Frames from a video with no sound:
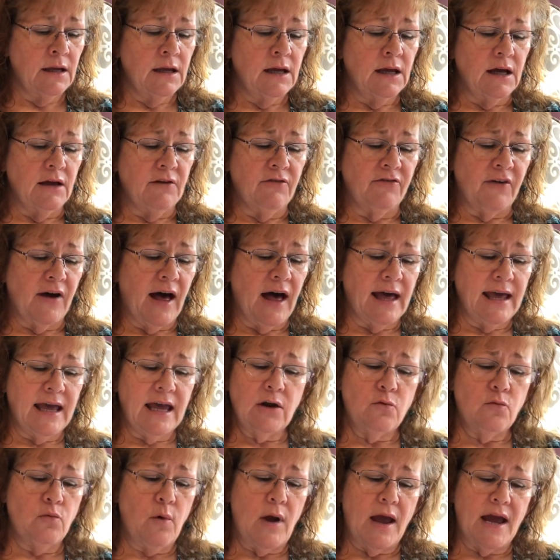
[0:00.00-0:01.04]
"If I
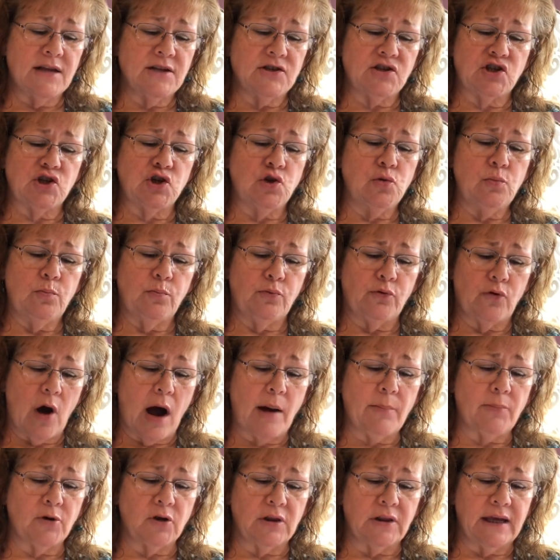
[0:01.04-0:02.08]
had raised you
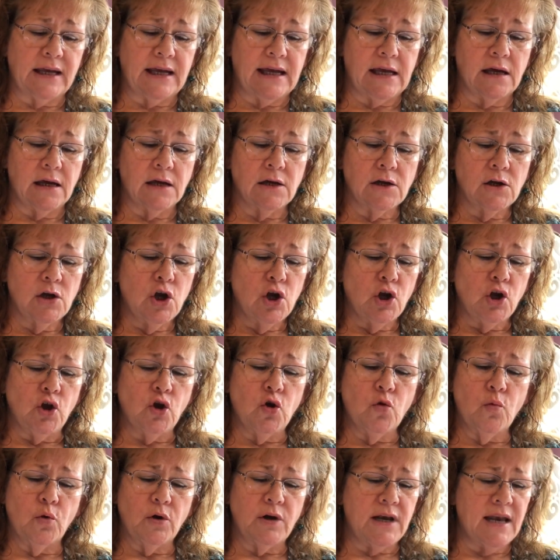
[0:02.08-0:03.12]
properly, you
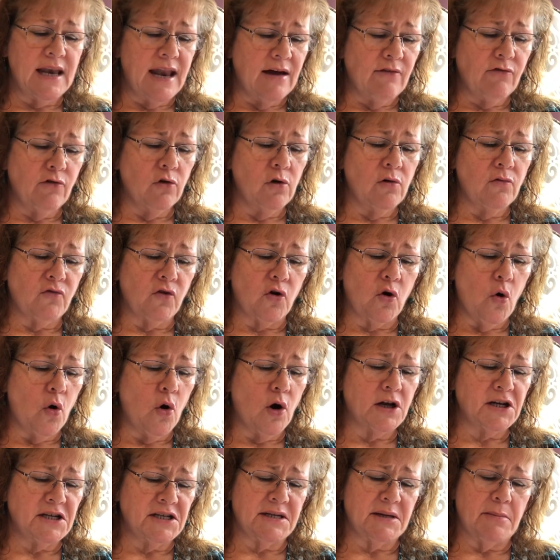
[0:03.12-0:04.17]
would never have
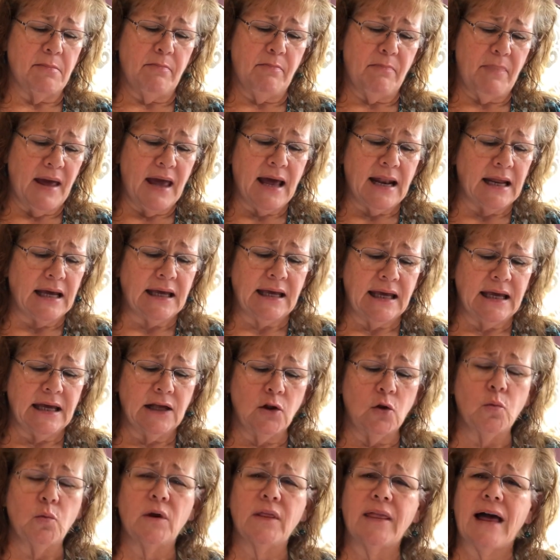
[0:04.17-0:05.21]
gone to Bannock
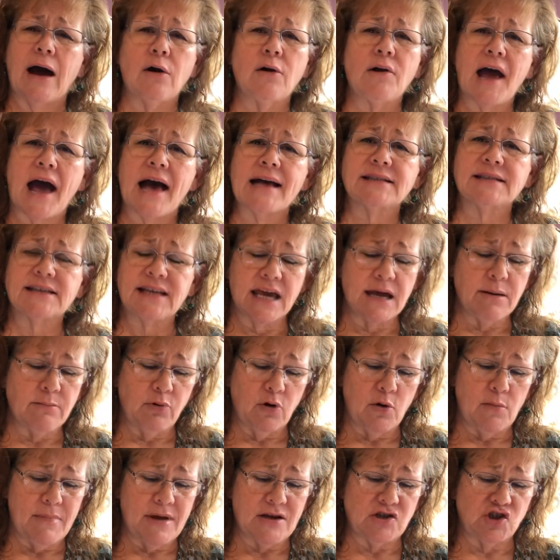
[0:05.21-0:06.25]
Hill without asking
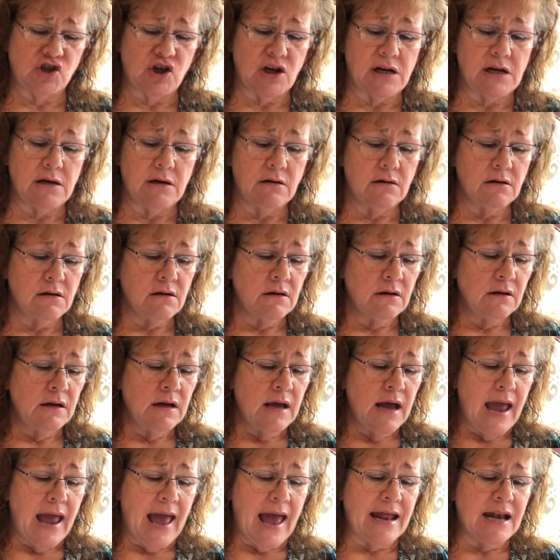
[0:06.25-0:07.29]
permission,
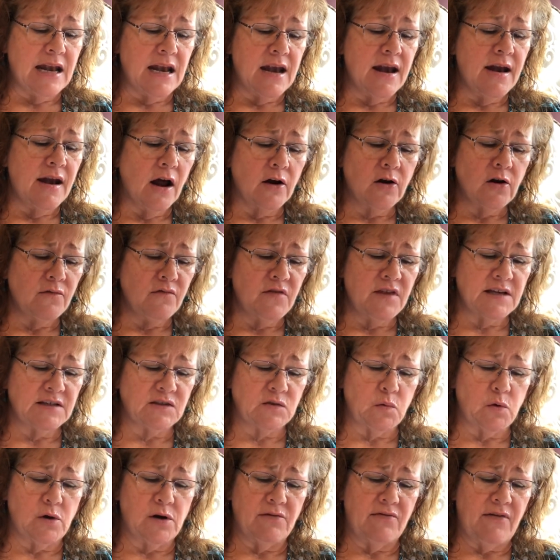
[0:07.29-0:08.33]
and none of
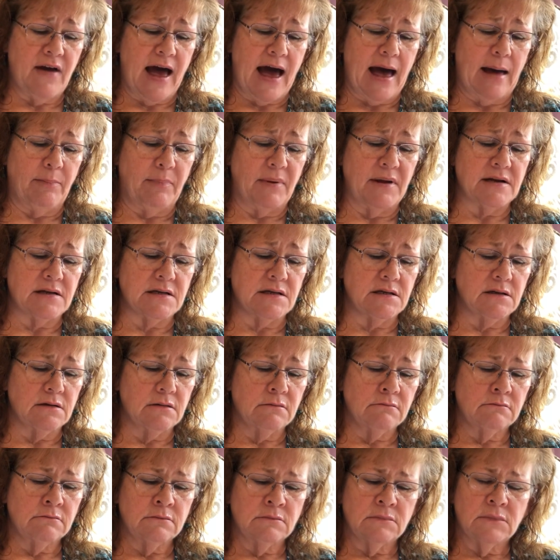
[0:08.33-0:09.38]
this would have happened.
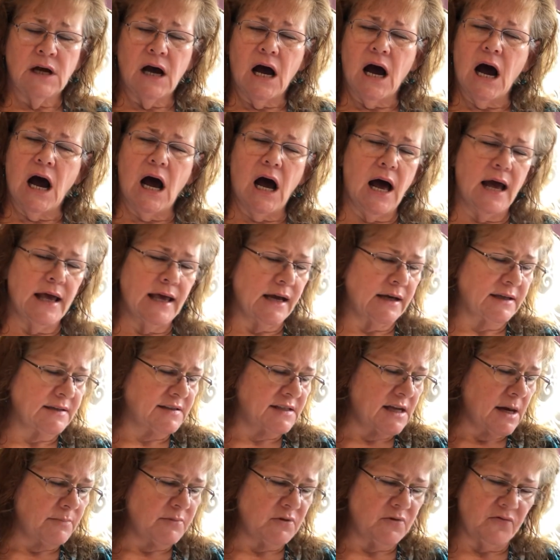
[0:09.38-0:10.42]
I
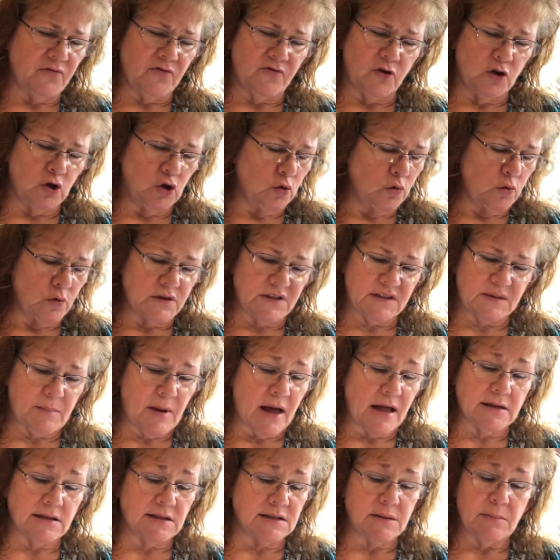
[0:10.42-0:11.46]
accept full
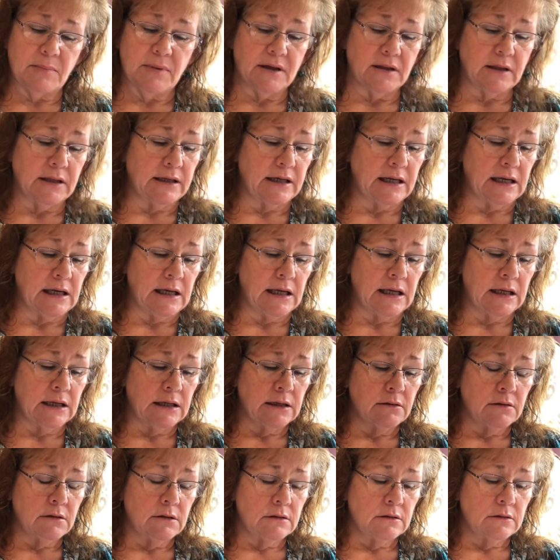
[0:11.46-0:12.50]
responsibility."
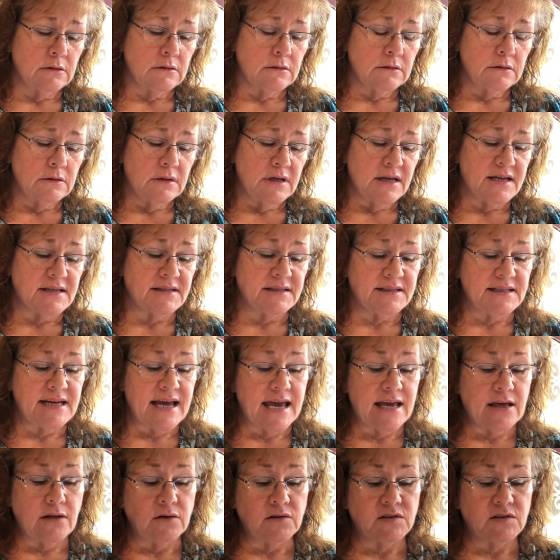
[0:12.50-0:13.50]
His tail